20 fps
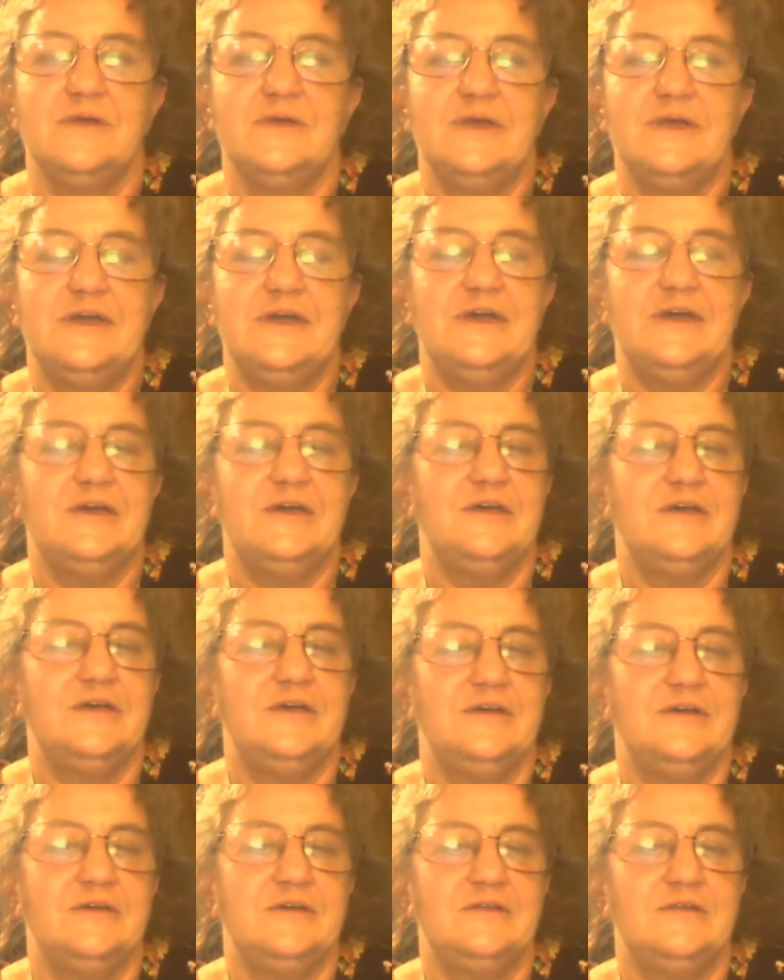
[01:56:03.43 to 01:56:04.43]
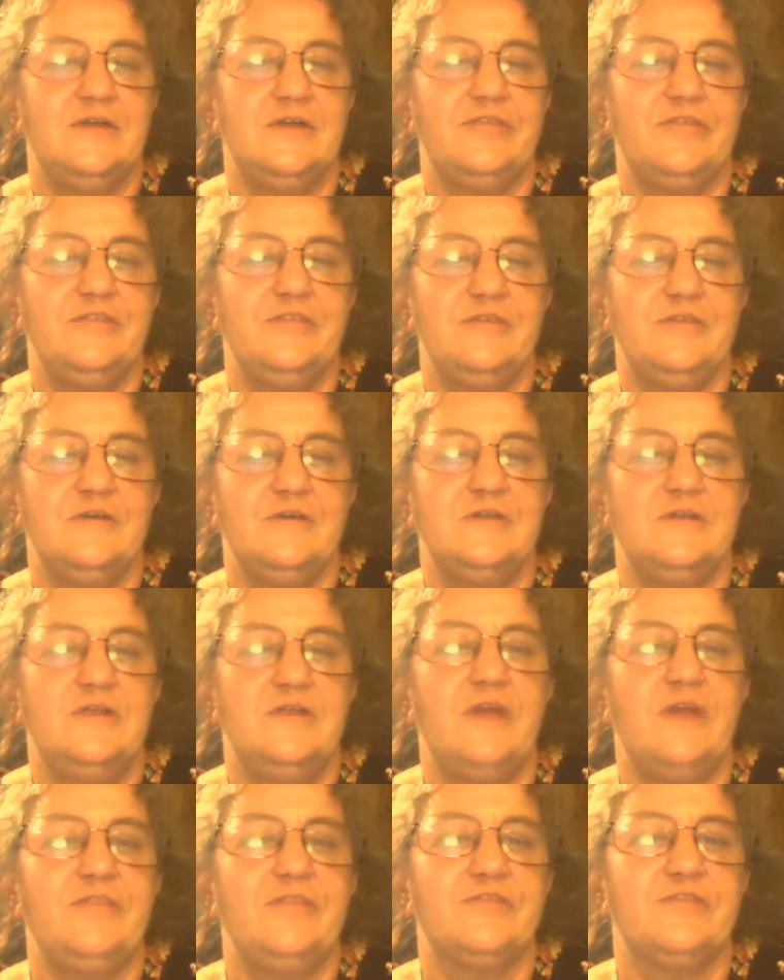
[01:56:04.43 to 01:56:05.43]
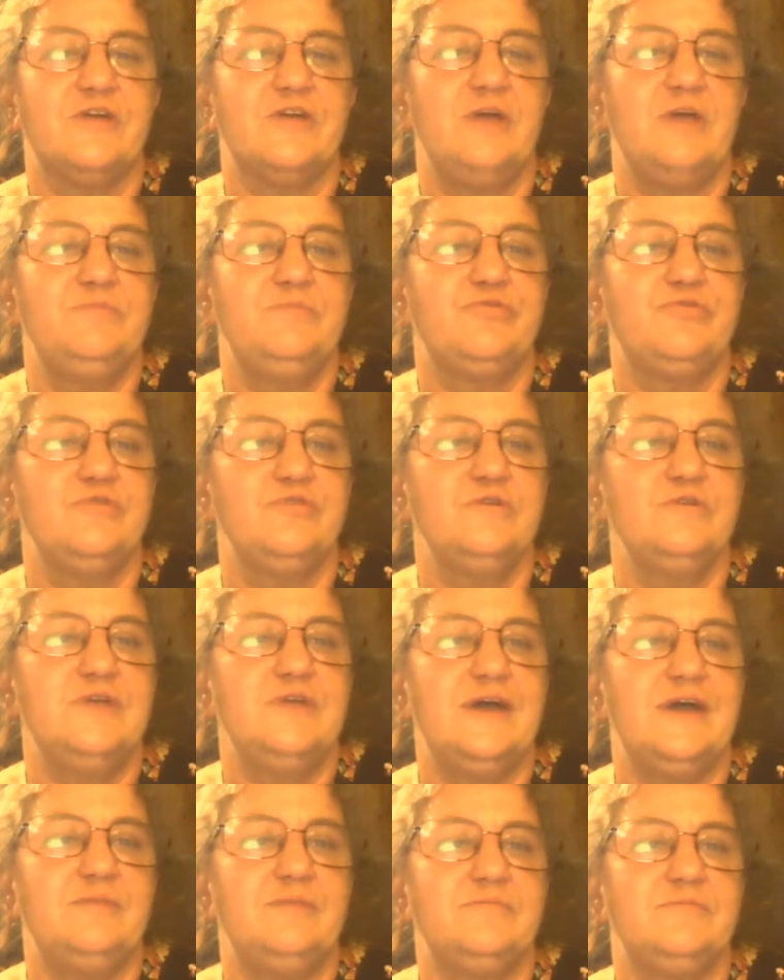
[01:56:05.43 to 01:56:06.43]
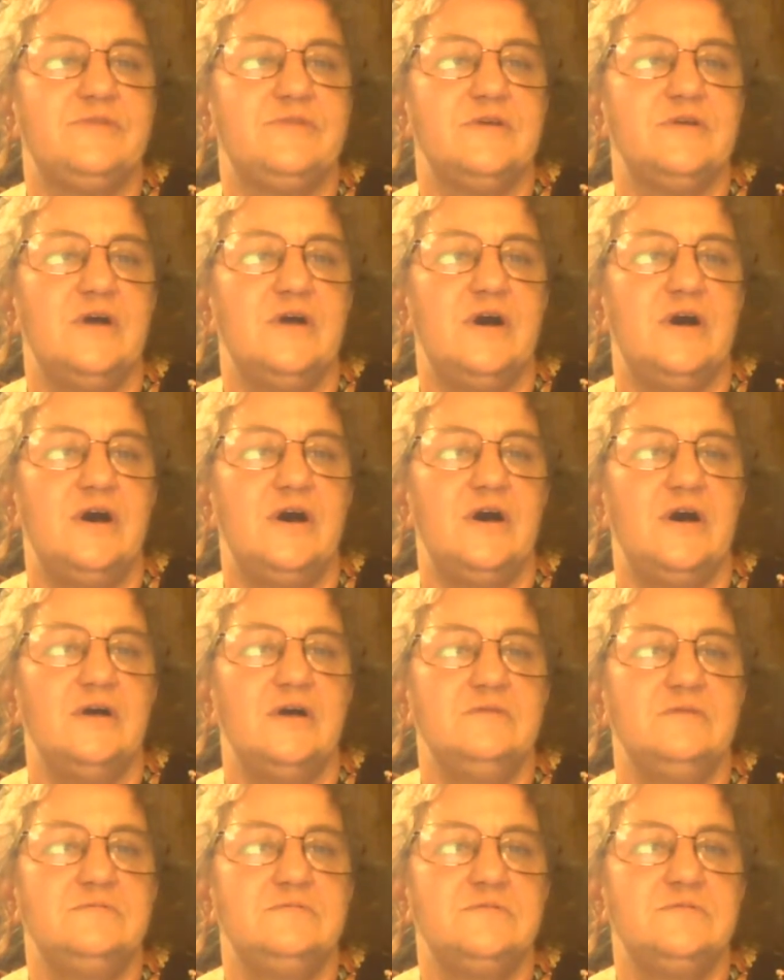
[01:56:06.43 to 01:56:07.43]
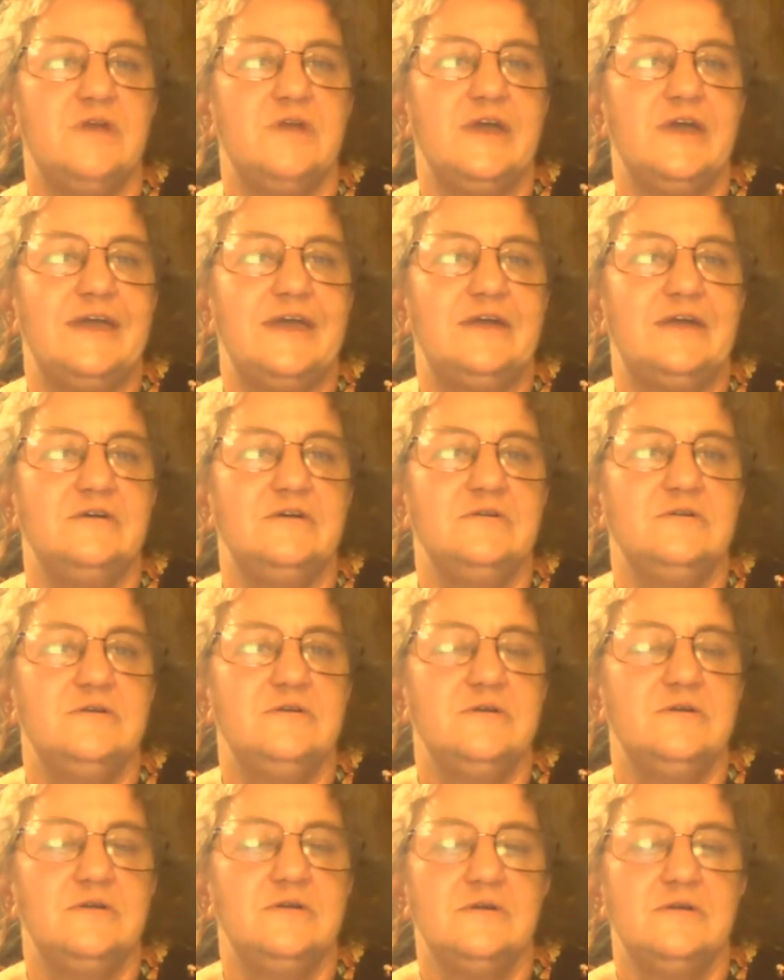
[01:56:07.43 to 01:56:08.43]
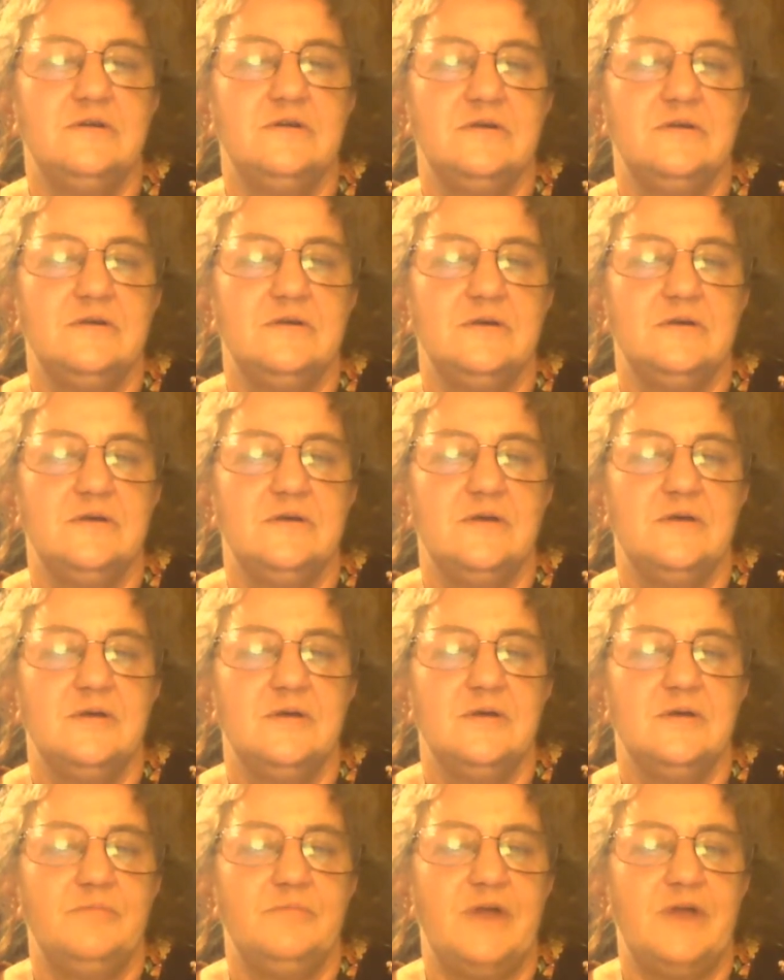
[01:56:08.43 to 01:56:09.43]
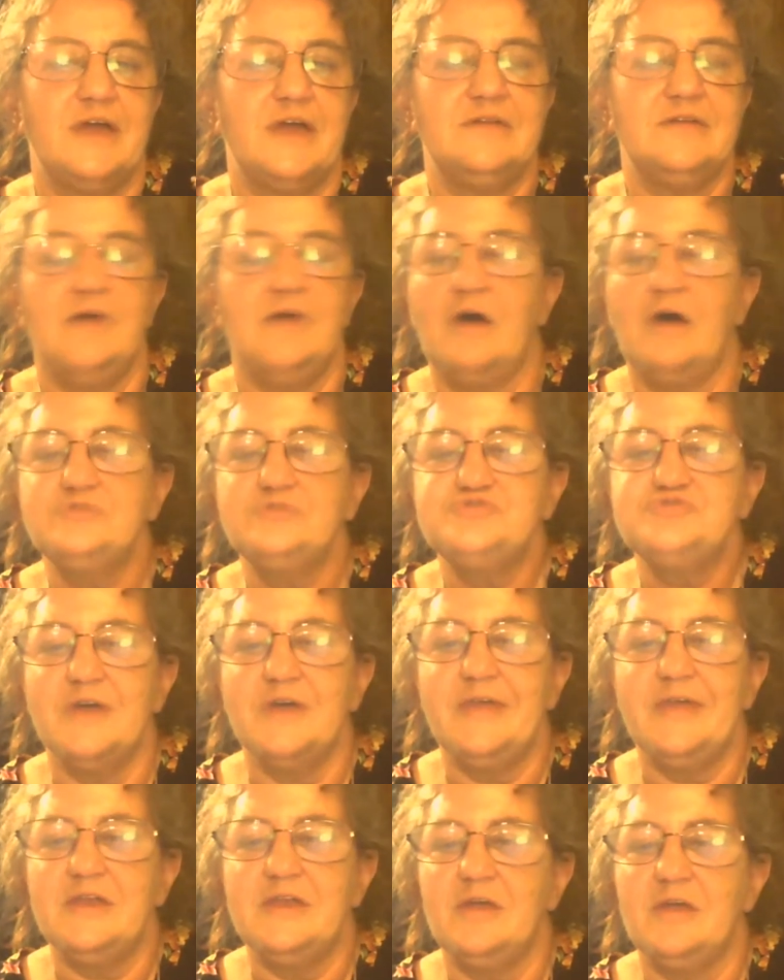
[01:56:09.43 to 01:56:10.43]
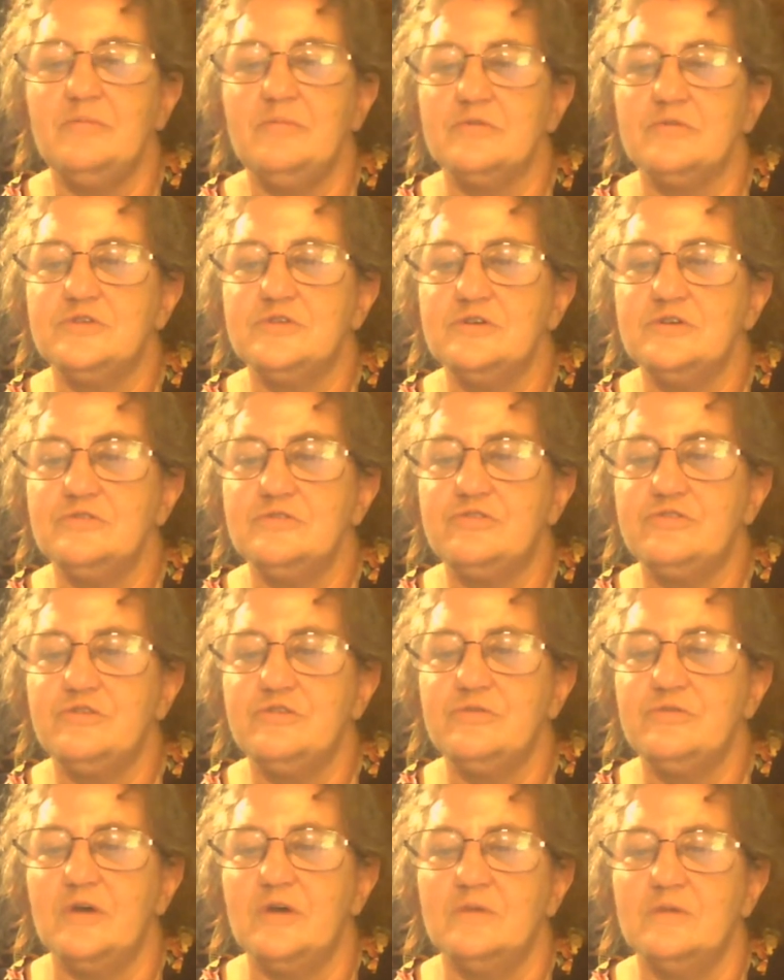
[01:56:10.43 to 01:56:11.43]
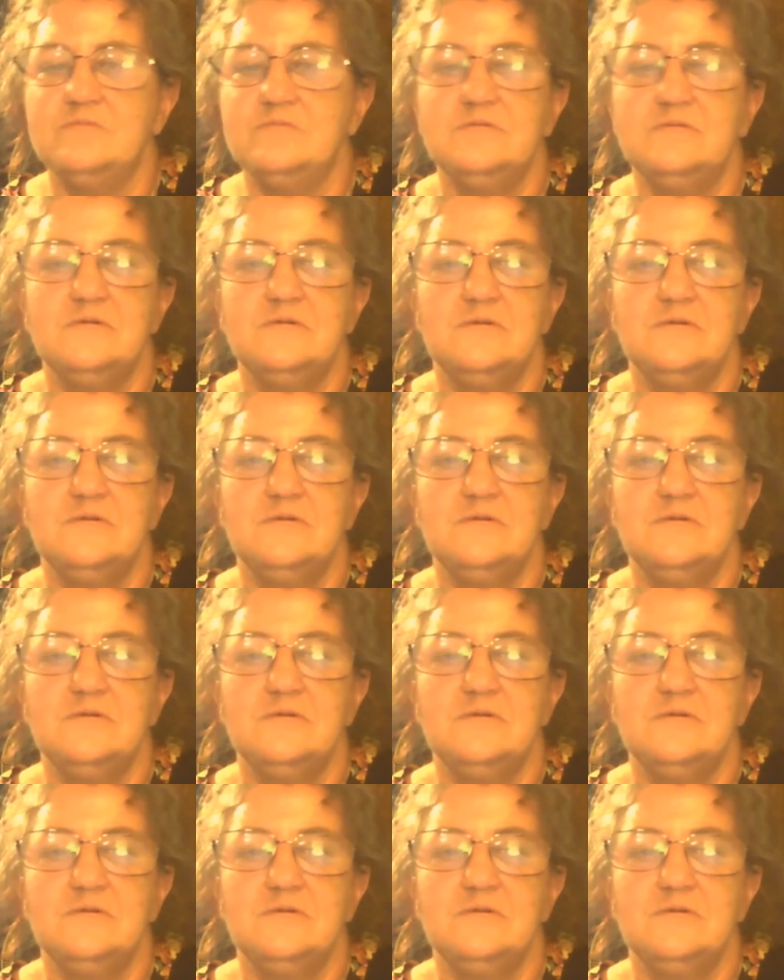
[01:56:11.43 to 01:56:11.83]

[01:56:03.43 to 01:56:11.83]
And nothing's came through yet, Diana. But I'll try that number too, though.